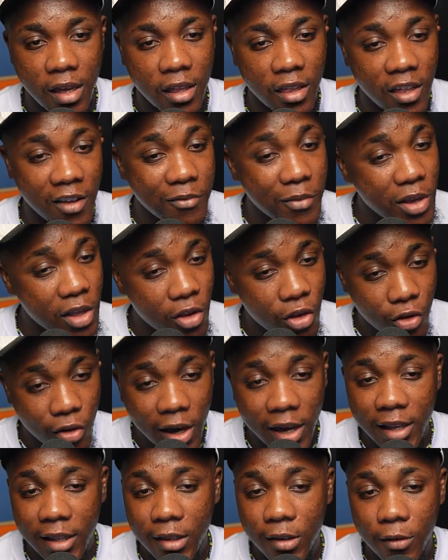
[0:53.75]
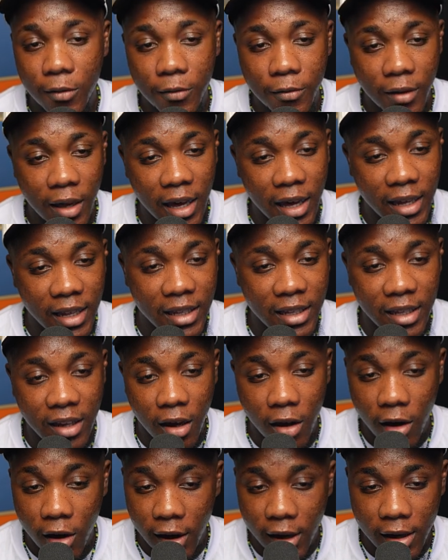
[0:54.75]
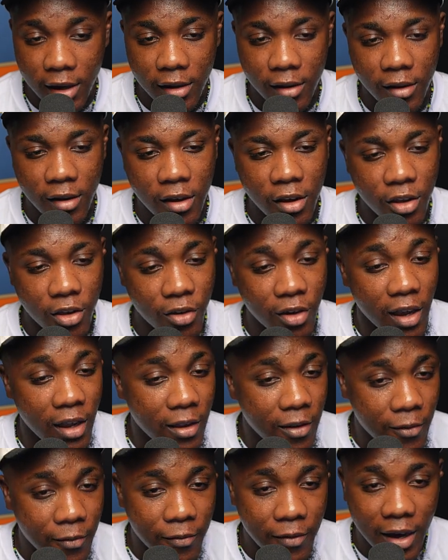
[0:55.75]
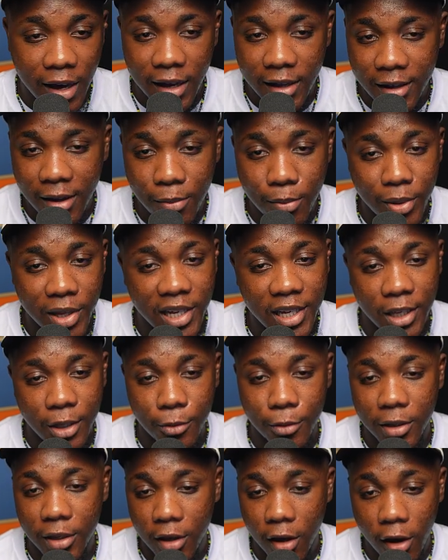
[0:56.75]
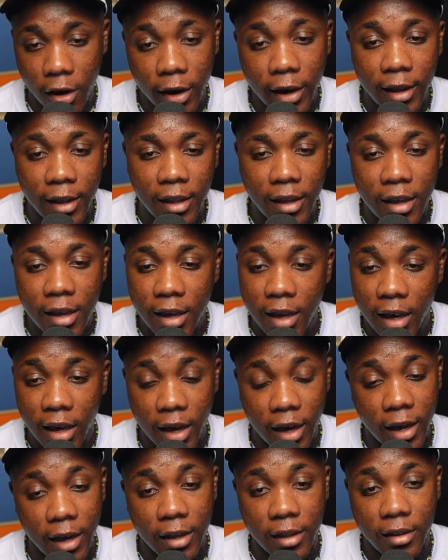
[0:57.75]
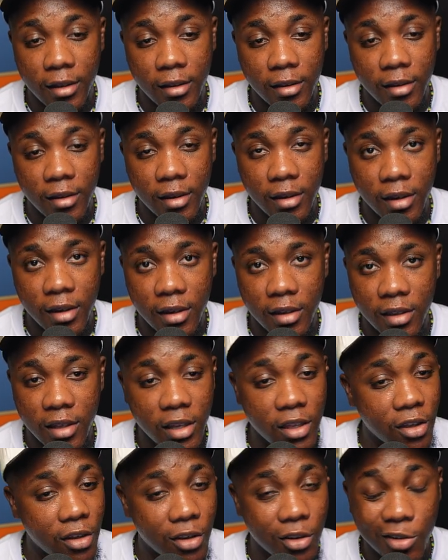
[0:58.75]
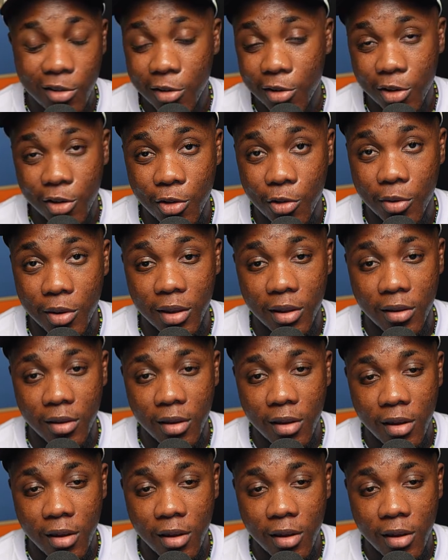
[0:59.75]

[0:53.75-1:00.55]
They've been trying to find oil, trying to find a place with oil, and they just couldn't it.